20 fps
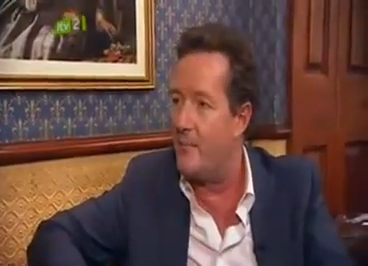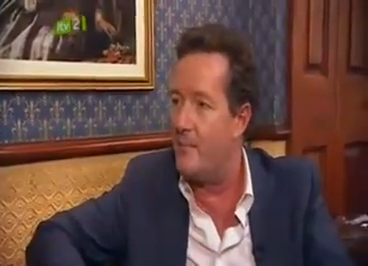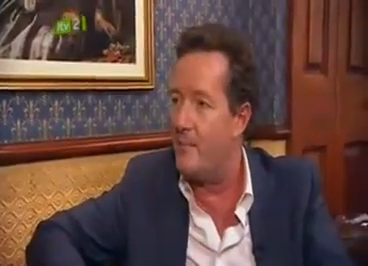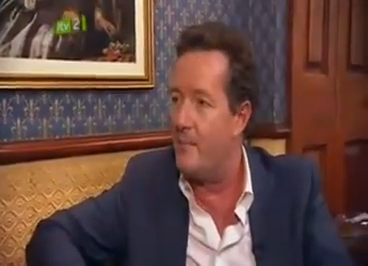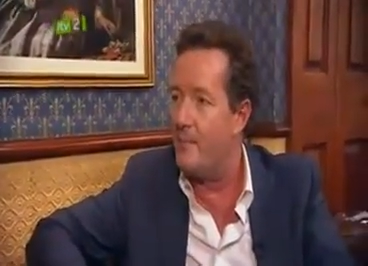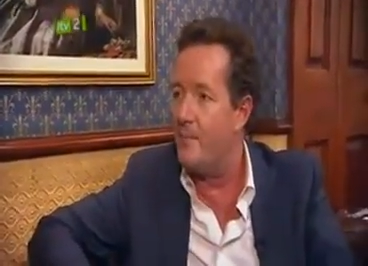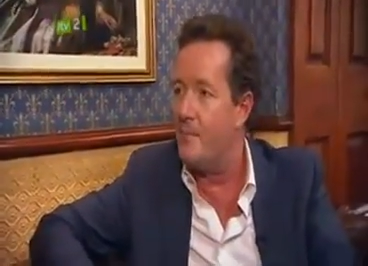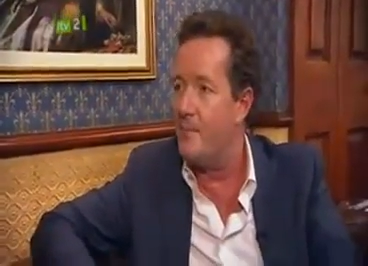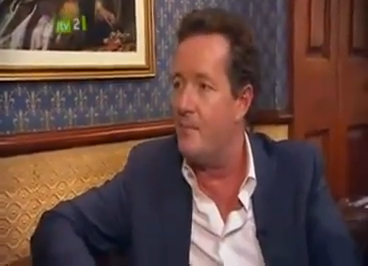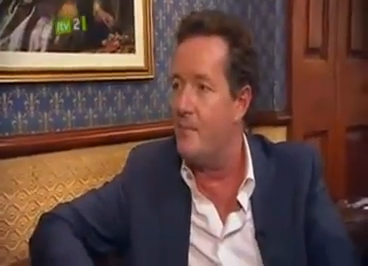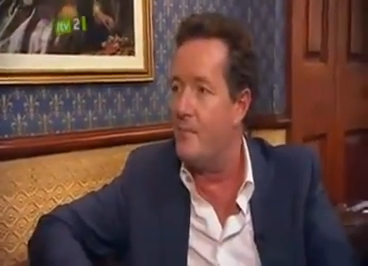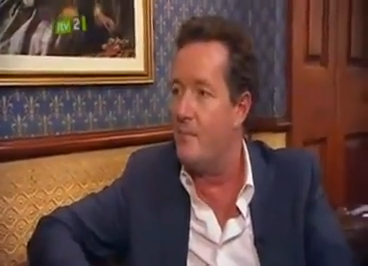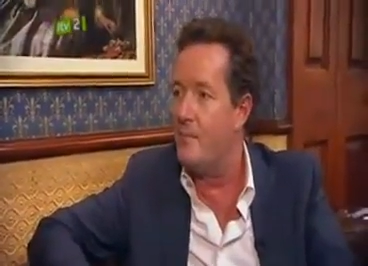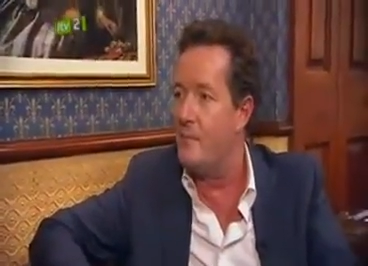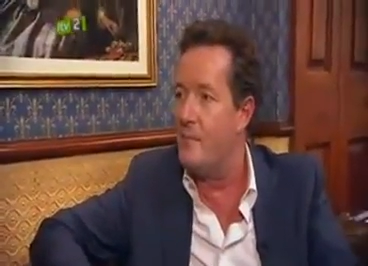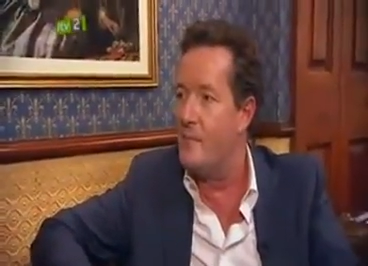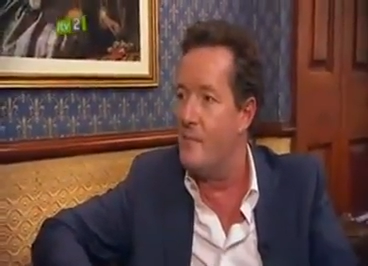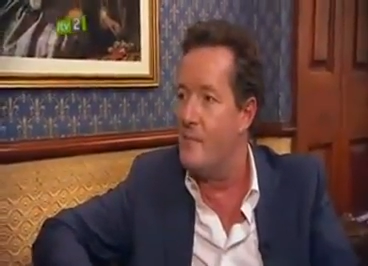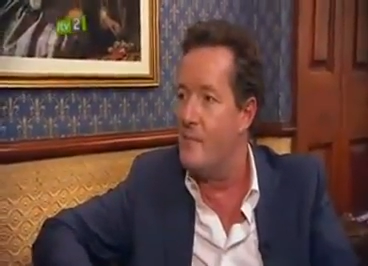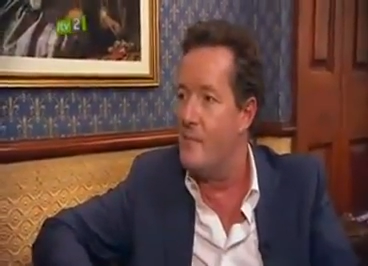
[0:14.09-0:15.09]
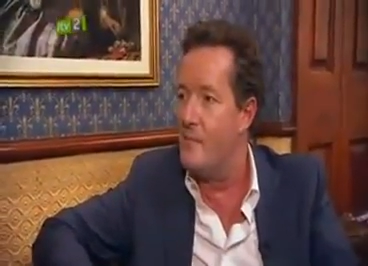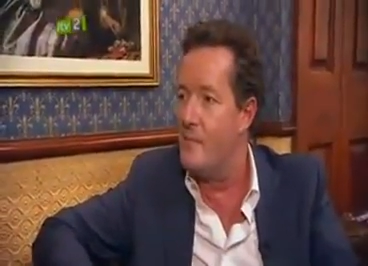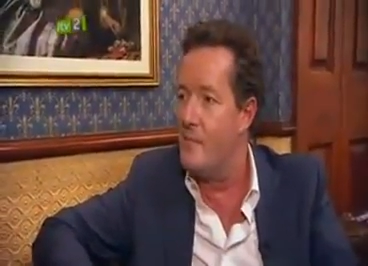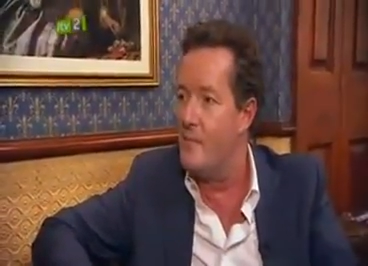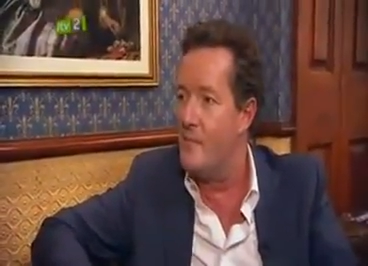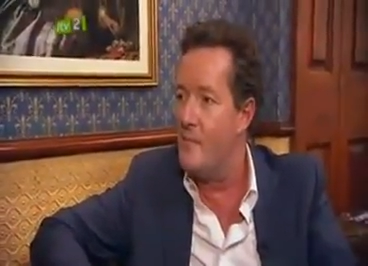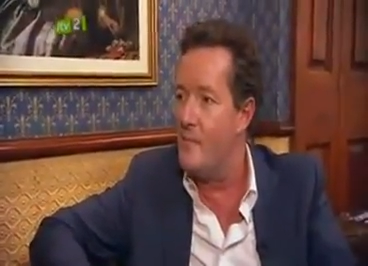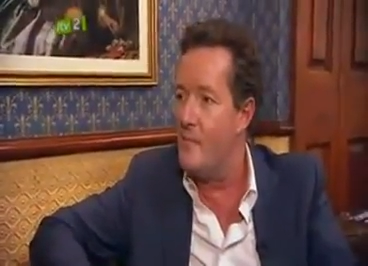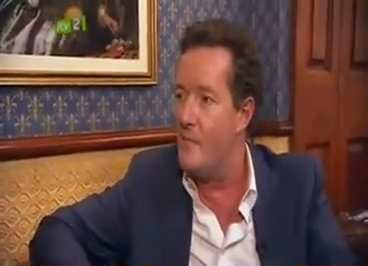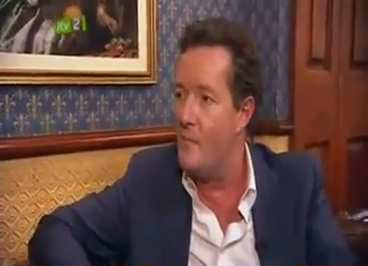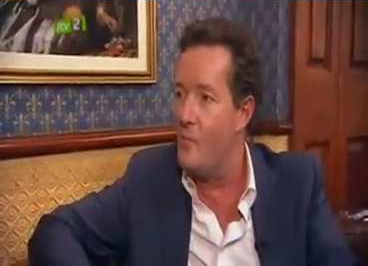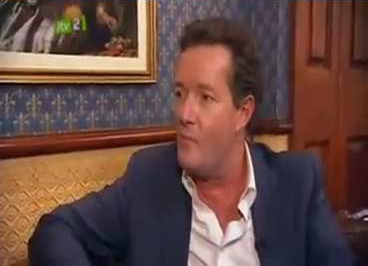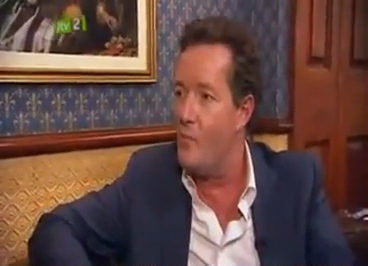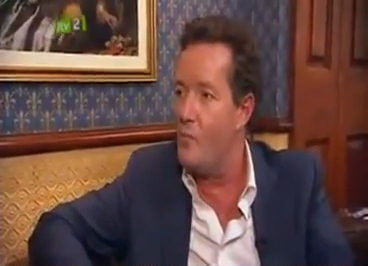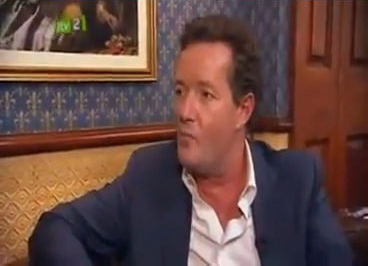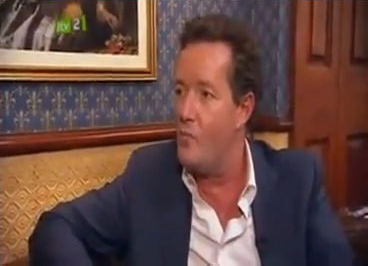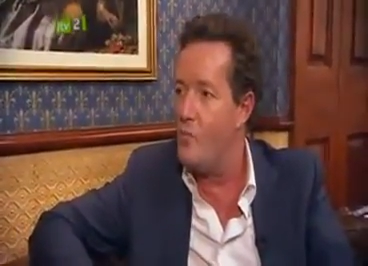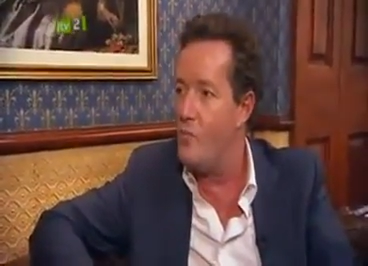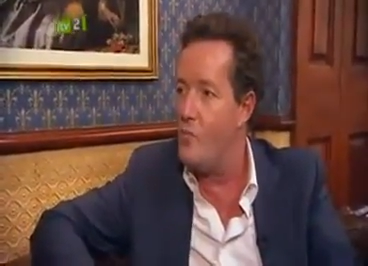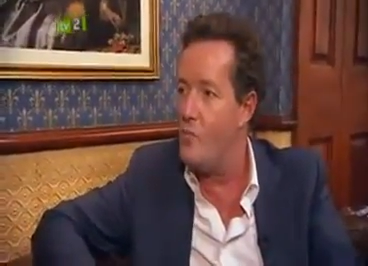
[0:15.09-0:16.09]
I've seen some of the treats you've got
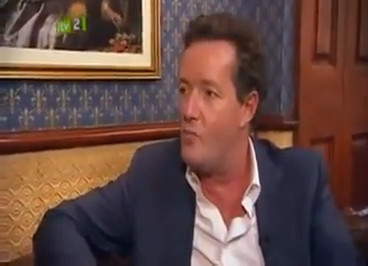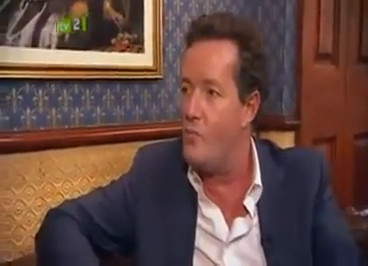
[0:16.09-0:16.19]
coming